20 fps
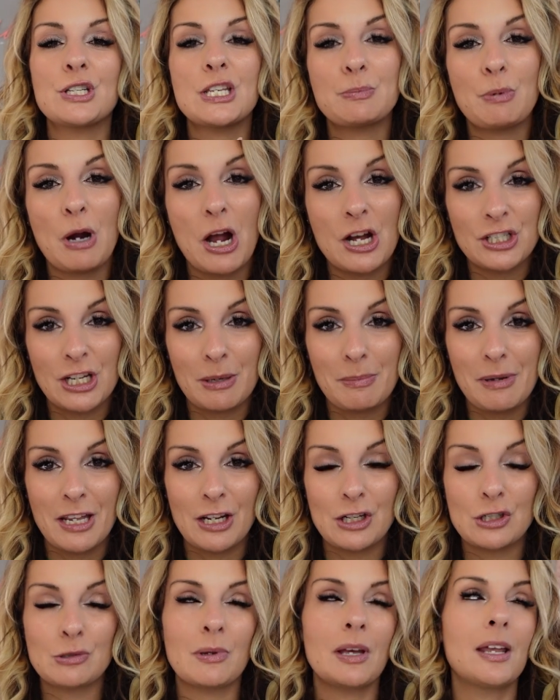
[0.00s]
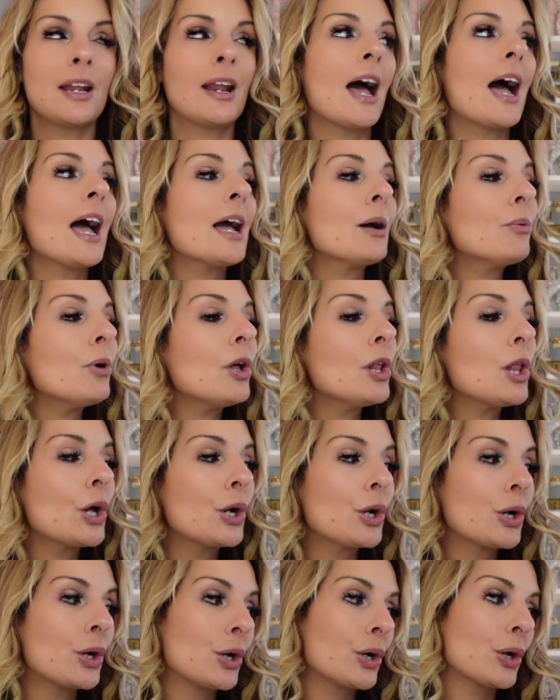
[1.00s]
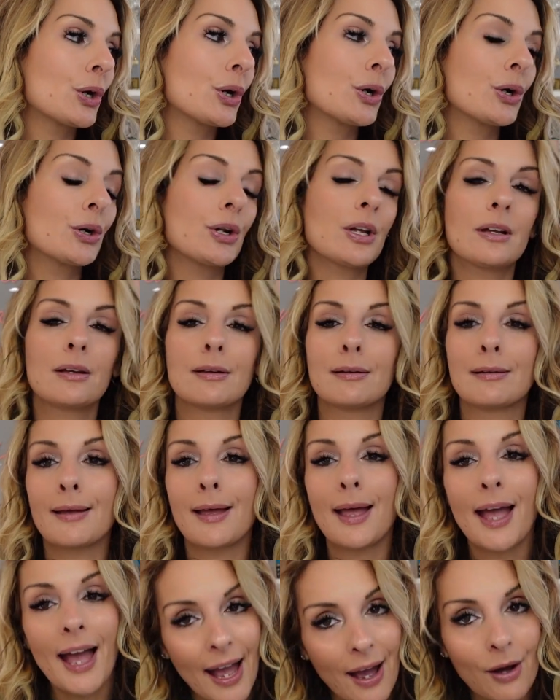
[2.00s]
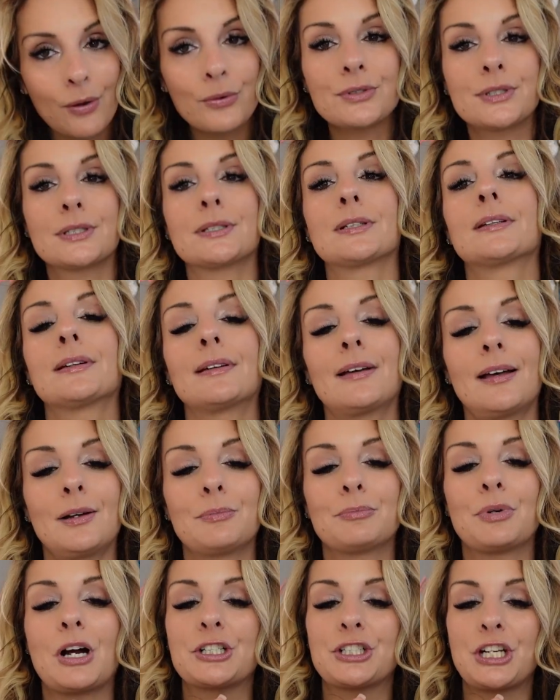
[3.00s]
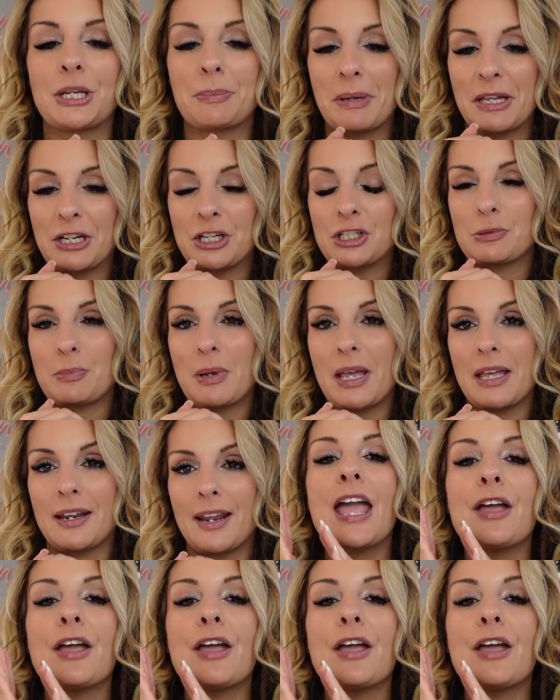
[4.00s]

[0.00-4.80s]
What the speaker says: is project management. I will nerd out on project management.